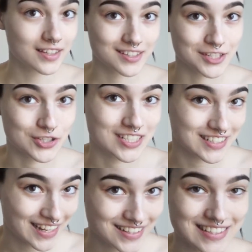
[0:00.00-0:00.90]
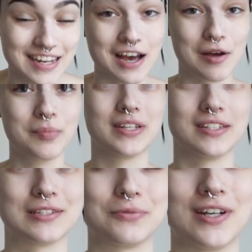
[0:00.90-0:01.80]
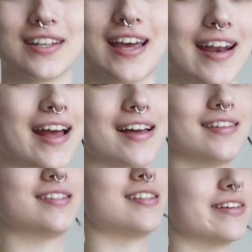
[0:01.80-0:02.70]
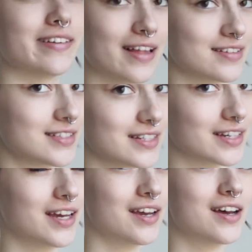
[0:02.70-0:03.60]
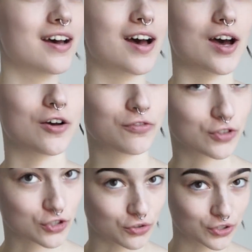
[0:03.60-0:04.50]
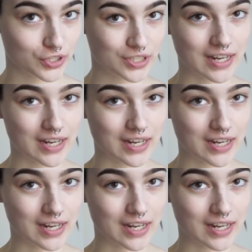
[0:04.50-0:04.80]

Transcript: So this next top is one that has the classic off-the-shoulder